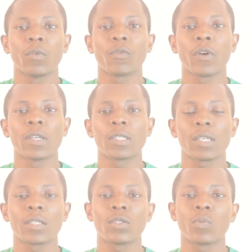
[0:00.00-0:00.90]
For
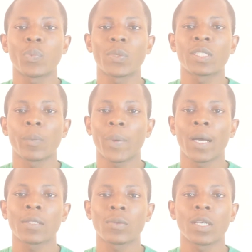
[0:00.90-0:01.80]
instance, you put a
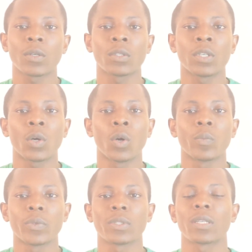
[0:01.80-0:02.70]
password on your
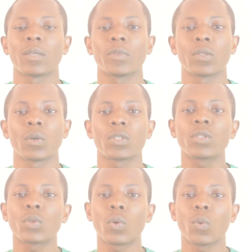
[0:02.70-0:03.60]
computer because
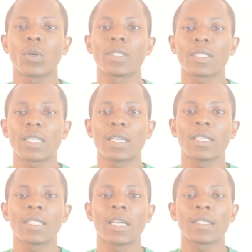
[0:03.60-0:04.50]
you don't want
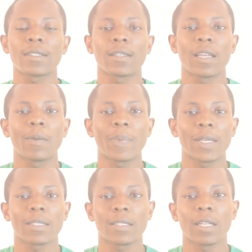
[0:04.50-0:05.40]
any external
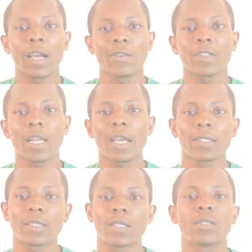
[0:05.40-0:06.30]
person having
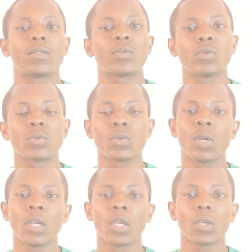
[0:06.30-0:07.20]
access to
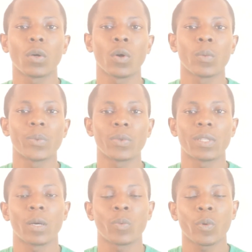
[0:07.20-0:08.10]
your
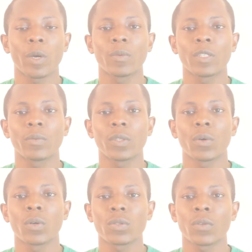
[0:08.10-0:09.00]
computer, probably
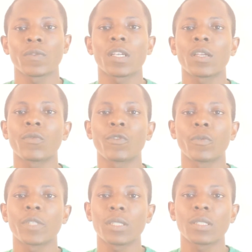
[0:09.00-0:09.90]
because of the
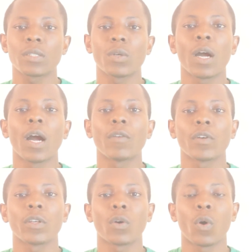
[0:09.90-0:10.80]
information you have
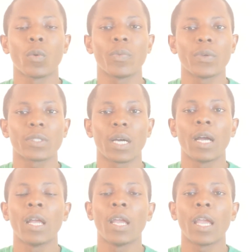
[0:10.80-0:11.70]
on your computer.
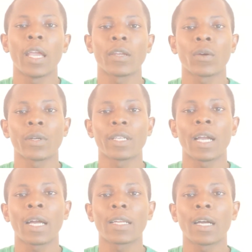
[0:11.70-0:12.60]
And on the
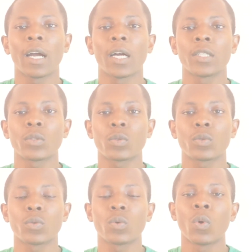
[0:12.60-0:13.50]
other hand
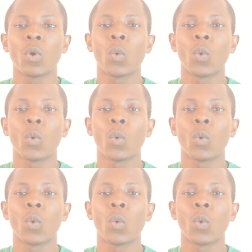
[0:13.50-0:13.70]
too,